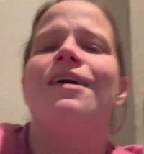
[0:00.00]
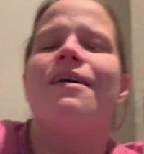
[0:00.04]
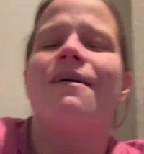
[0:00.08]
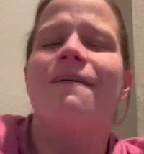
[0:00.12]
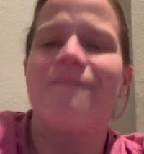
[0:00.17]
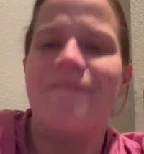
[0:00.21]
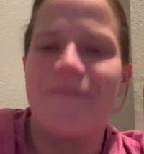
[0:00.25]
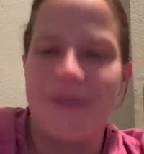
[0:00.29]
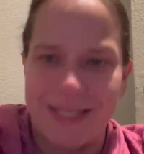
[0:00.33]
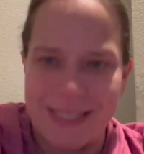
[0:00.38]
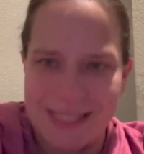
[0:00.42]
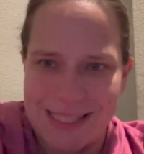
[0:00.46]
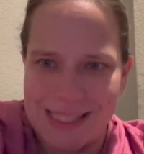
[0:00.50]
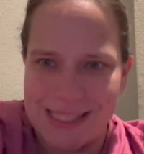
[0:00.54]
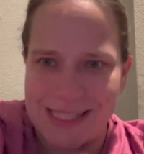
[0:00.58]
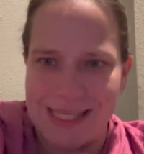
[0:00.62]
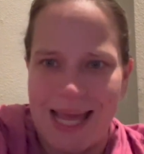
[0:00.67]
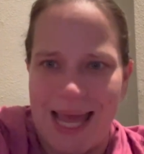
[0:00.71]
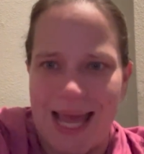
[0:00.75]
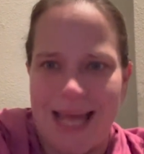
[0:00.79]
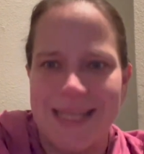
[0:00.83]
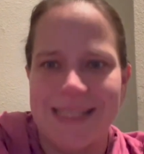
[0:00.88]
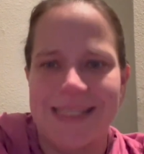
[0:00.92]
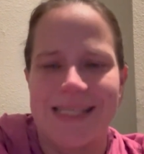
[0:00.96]
fun
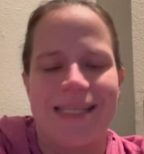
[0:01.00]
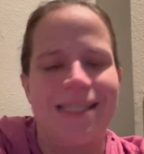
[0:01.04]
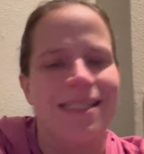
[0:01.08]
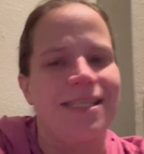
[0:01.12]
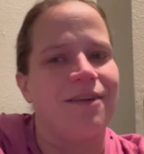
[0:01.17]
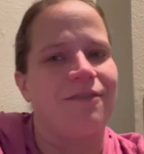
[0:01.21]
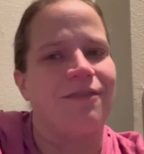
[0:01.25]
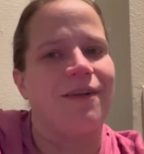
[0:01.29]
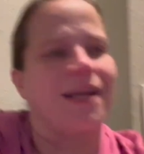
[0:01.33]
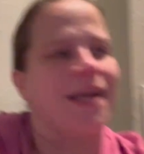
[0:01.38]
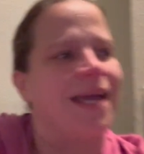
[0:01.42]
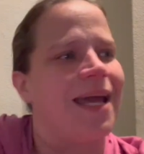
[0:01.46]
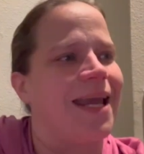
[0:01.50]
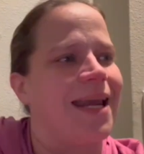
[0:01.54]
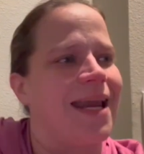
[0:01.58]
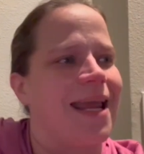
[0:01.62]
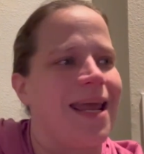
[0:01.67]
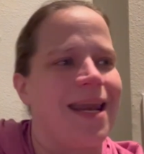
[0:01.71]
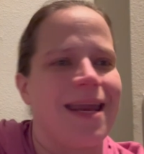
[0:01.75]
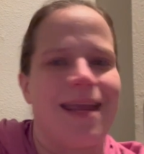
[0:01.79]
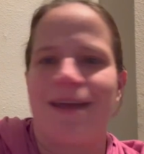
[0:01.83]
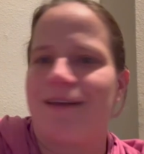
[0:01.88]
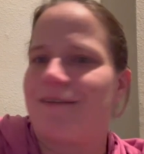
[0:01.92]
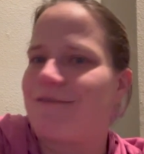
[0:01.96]
snacks and different
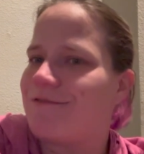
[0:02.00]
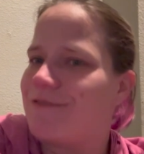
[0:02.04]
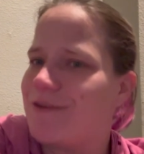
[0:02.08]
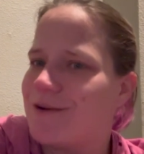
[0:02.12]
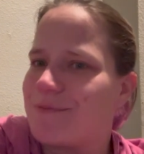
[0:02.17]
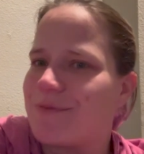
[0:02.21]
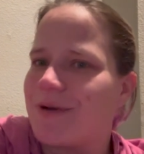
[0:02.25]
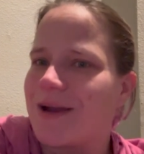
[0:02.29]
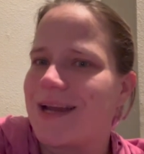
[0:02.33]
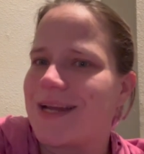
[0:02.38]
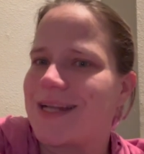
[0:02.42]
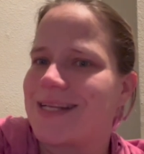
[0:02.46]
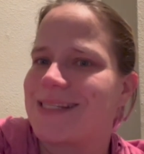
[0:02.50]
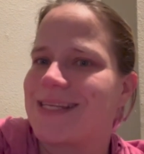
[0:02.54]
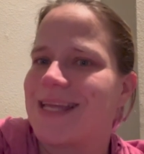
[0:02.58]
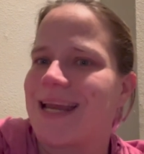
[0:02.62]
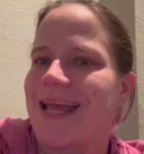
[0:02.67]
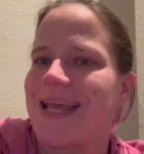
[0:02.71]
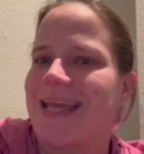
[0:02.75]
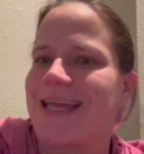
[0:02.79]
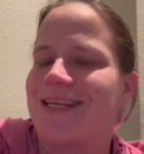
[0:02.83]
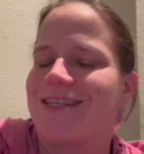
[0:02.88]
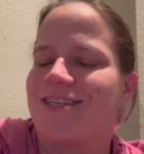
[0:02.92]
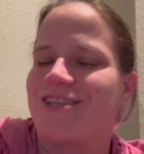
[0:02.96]
Canadian food products that I
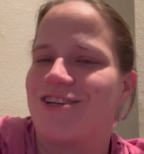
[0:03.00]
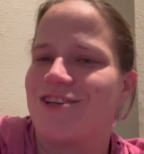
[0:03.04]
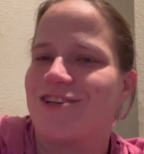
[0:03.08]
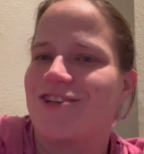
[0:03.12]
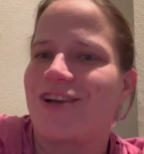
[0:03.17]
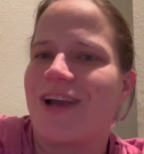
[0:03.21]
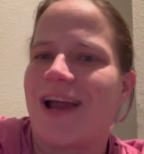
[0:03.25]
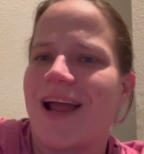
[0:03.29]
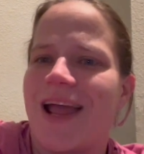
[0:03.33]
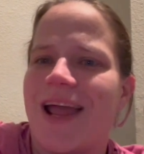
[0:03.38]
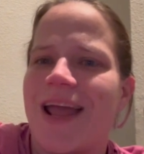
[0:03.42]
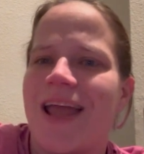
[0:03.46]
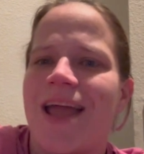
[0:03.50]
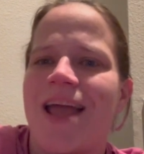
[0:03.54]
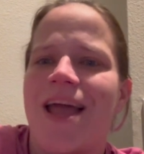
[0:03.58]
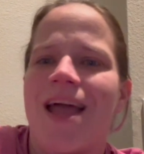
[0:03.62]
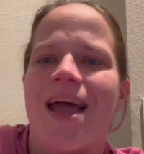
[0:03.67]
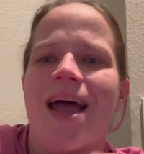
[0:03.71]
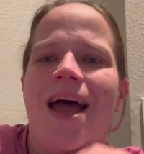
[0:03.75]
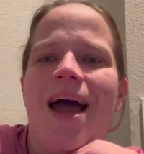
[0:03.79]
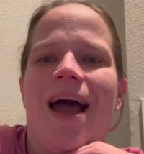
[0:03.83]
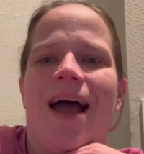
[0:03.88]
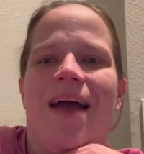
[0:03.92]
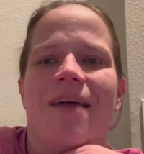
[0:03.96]
get to try.
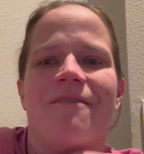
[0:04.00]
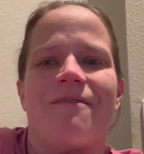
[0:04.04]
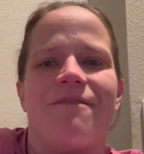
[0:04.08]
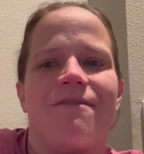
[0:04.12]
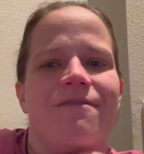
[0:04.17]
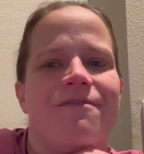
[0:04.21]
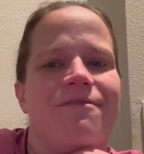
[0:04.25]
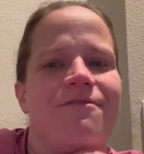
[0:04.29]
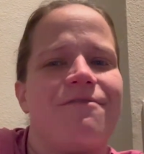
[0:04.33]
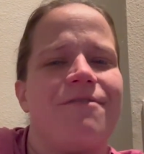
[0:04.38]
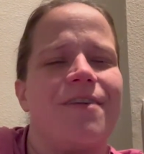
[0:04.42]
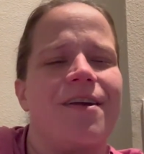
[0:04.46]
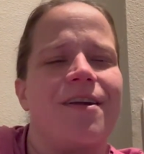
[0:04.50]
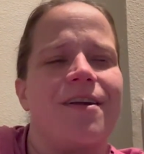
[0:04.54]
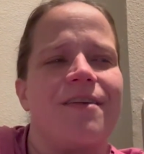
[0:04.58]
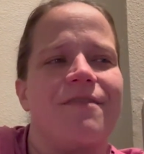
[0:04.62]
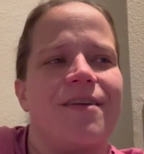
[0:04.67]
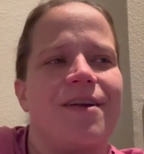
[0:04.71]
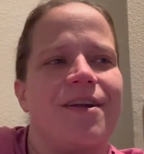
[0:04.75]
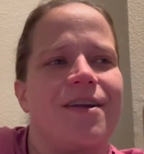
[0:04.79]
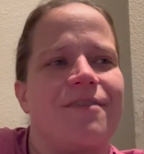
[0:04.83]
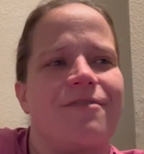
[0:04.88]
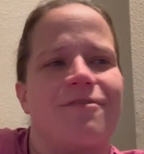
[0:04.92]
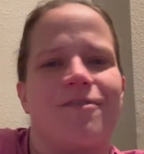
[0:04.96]
I'm very,
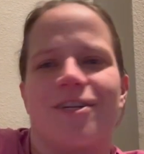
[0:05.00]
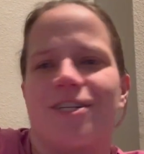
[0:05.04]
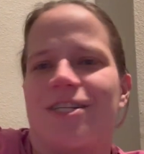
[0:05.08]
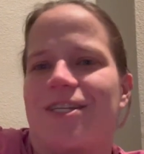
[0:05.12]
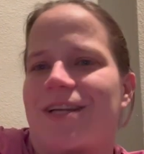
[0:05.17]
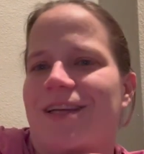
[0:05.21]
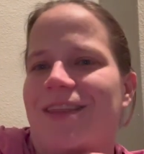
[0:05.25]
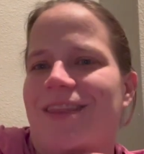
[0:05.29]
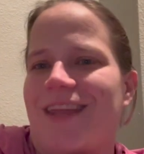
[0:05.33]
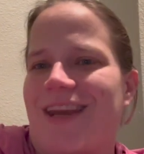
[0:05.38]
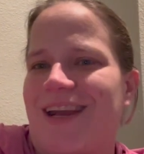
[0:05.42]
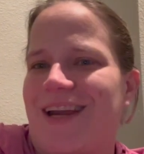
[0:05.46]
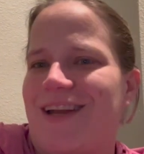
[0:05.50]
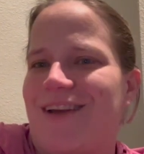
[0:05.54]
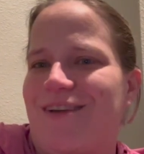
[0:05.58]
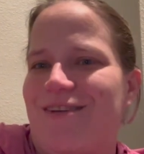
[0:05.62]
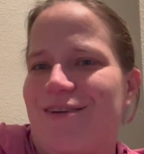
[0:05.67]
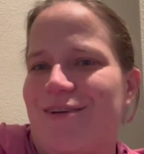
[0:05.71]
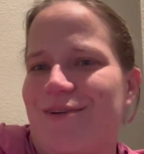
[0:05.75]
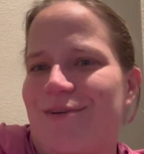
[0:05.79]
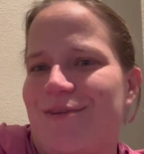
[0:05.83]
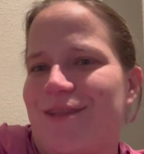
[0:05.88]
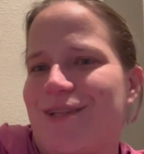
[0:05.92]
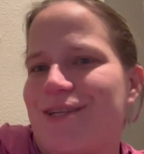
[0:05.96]
very fortunate that I
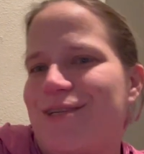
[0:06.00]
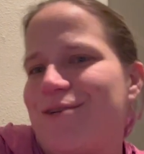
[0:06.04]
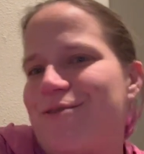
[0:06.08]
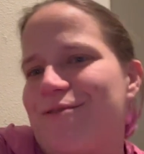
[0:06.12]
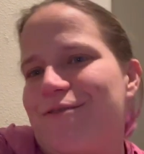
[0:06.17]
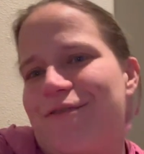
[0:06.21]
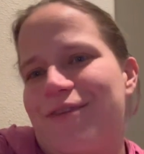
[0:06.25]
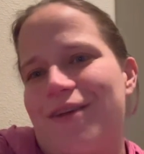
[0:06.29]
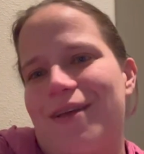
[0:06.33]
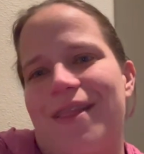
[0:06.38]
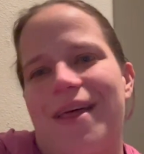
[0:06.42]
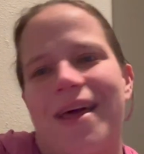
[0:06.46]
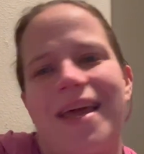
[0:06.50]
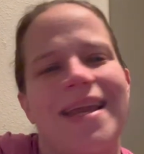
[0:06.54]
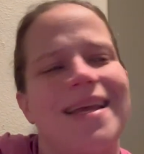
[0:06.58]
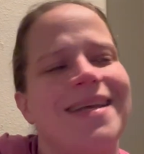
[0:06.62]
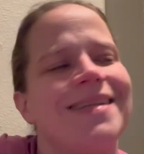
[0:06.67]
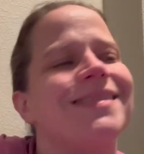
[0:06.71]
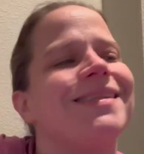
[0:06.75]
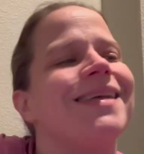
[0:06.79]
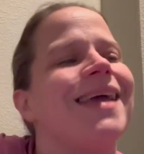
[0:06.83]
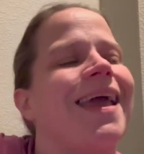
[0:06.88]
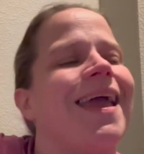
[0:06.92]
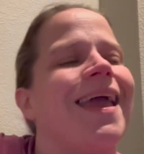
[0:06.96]
know the two of you
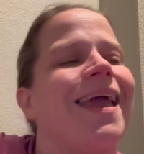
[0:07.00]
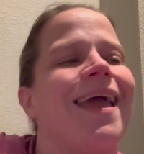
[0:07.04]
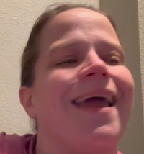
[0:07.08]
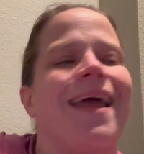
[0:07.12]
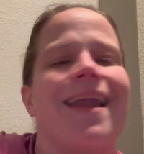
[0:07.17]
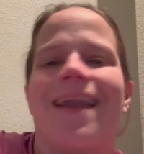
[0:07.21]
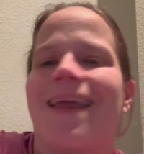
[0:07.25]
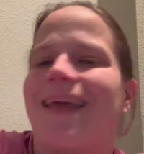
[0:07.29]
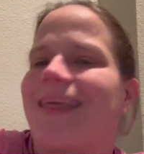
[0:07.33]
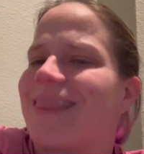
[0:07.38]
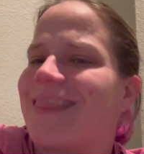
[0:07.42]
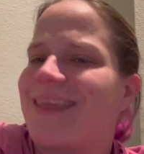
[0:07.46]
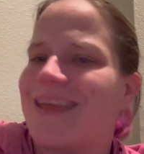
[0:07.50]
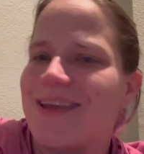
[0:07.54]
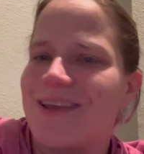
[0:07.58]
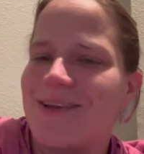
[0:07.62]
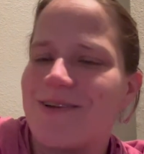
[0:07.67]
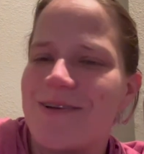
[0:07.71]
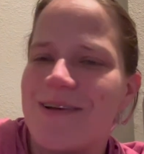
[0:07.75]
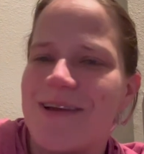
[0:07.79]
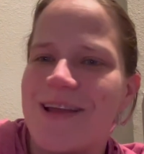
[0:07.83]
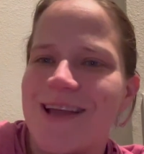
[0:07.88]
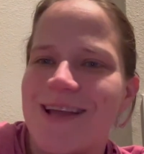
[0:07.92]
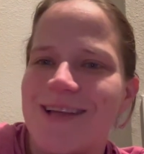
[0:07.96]
ladies, and thank you
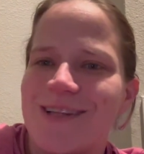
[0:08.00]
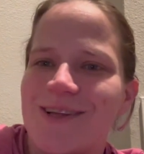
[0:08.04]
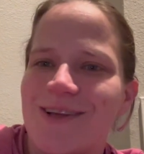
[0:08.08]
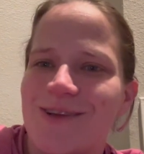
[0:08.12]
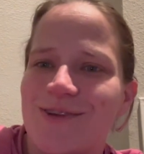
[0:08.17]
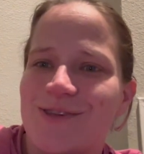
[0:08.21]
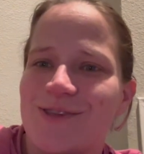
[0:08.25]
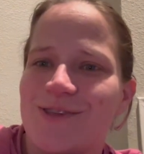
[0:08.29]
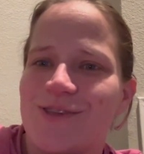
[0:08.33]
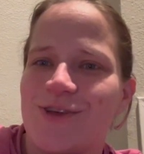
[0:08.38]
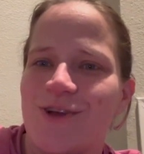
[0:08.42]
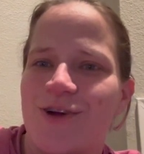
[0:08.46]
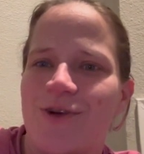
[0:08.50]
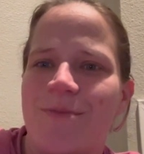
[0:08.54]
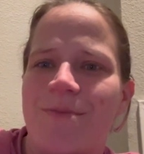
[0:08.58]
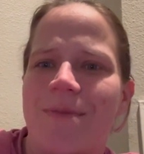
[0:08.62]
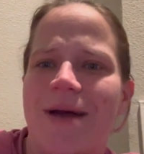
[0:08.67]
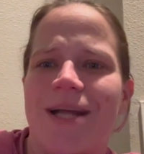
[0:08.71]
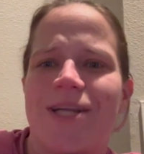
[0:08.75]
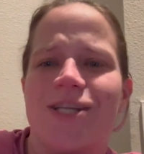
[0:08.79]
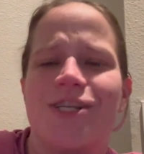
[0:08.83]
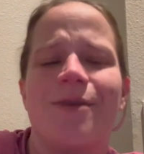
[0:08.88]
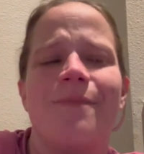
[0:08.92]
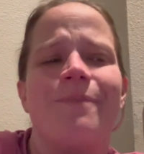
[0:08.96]
again so
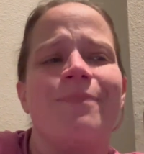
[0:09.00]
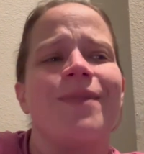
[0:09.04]
much.